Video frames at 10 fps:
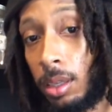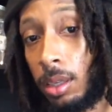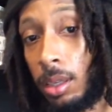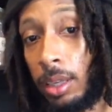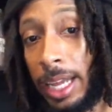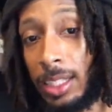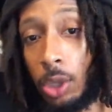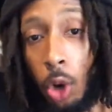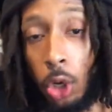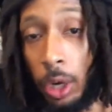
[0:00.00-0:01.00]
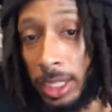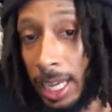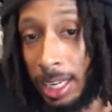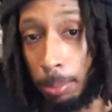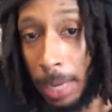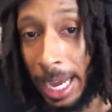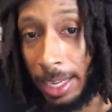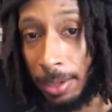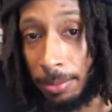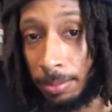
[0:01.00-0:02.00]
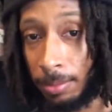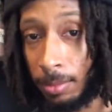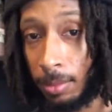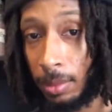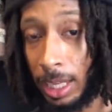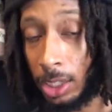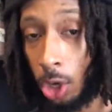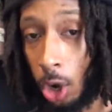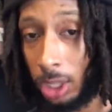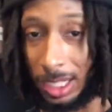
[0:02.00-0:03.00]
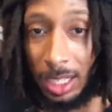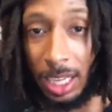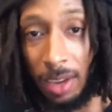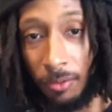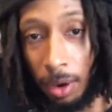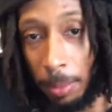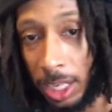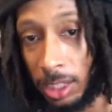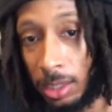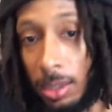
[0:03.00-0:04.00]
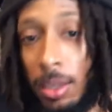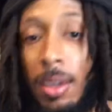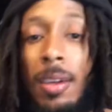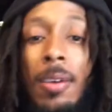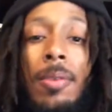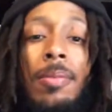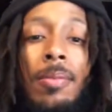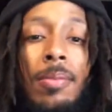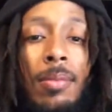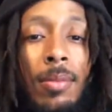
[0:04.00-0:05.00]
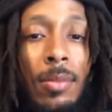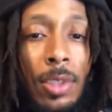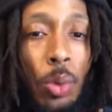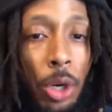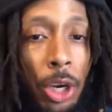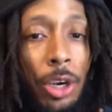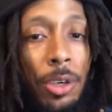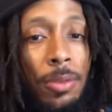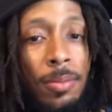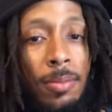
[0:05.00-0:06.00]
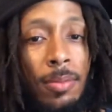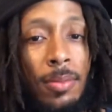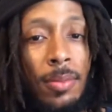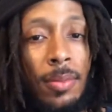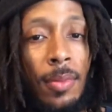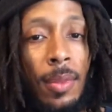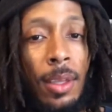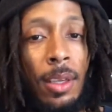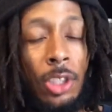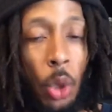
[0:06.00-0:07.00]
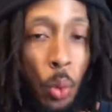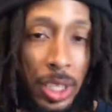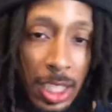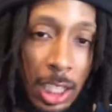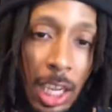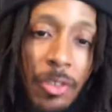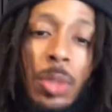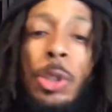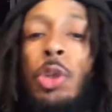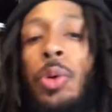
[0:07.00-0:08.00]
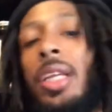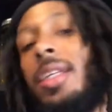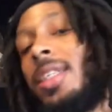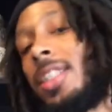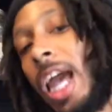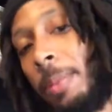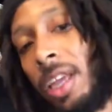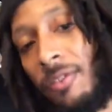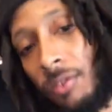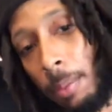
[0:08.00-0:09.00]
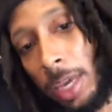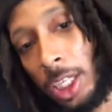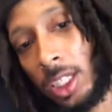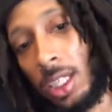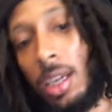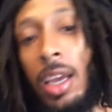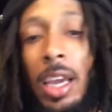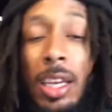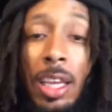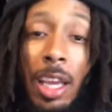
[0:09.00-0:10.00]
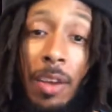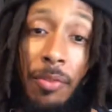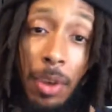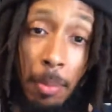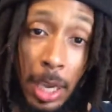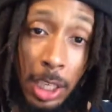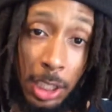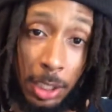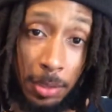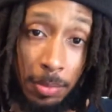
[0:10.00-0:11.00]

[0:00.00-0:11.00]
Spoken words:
that's going on inside the body that's causing the inflammation to occur. So what is the difference between this type of inflammation and the inflammation